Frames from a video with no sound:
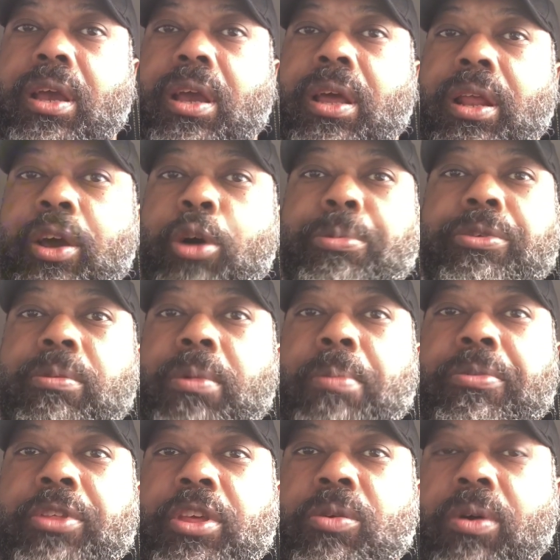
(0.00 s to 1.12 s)
And I hope that you
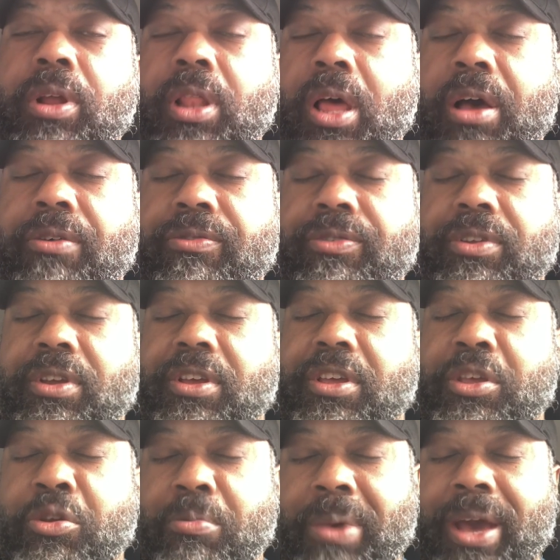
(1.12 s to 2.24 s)
remember that you are loved,
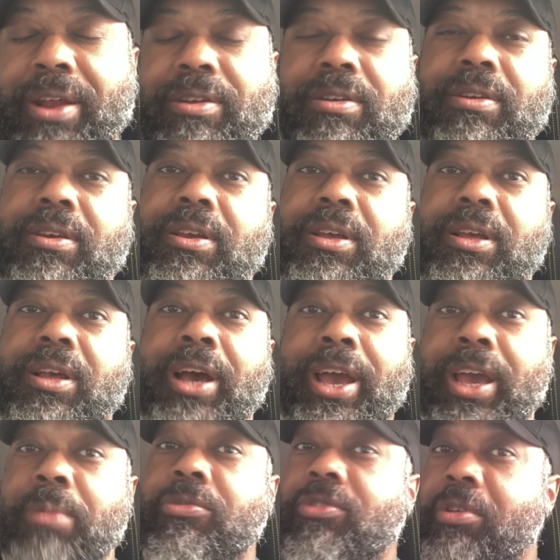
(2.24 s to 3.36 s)
you matter. I
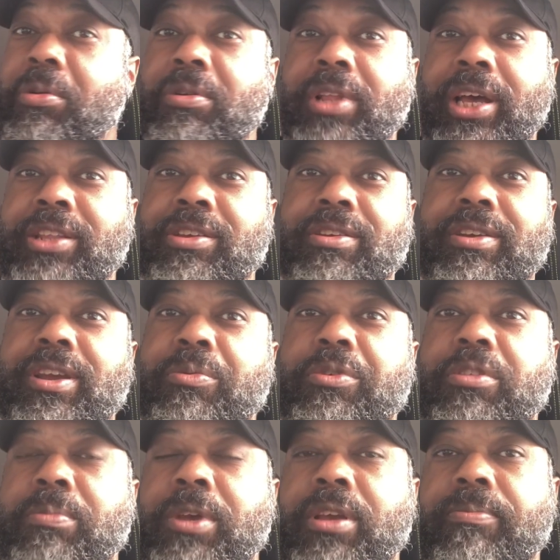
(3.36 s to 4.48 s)
am so glad that you're here
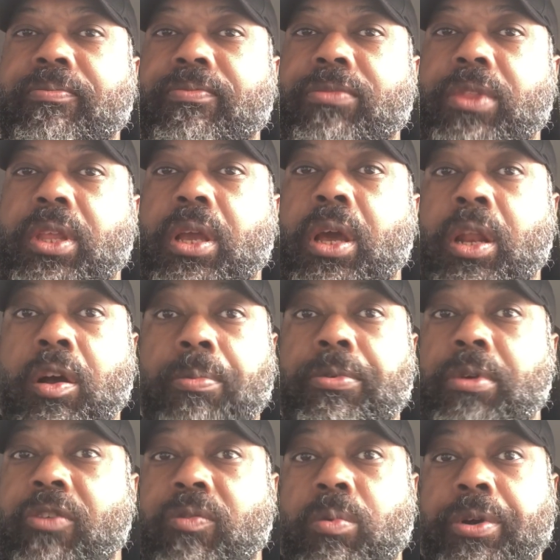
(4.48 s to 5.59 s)
with me. And I hope that
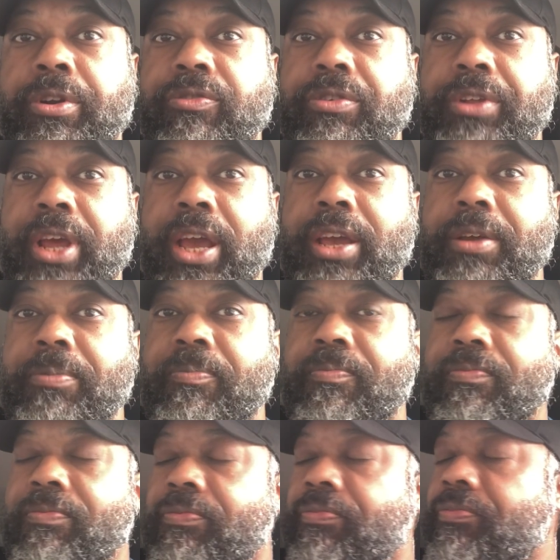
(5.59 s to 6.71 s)
you have a wonderful day.
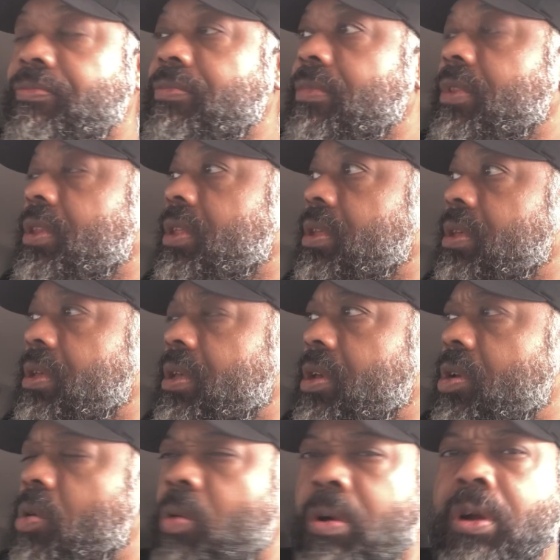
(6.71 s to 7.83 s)

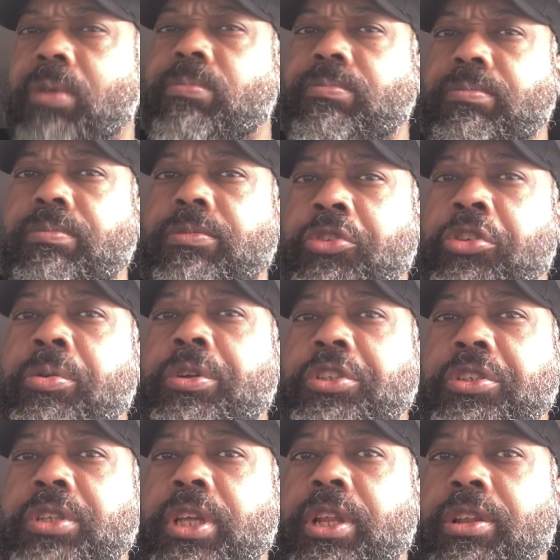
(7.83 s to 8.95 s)
Or do what
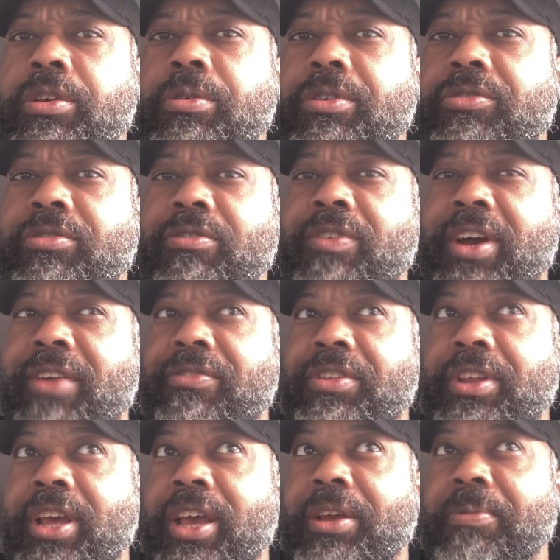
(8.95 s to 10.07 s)
you need to do to survive the
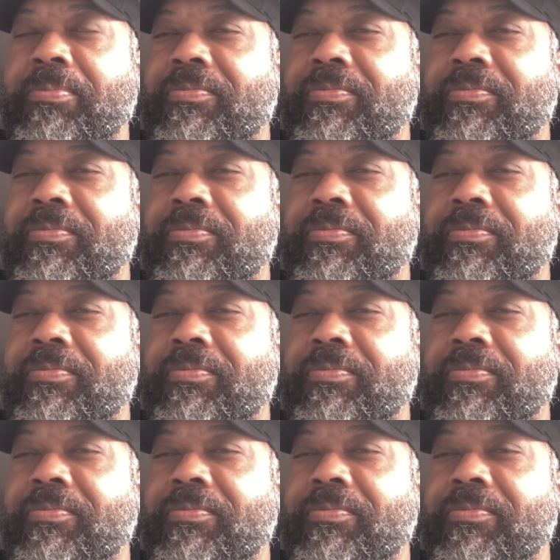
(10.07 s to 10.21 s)
day.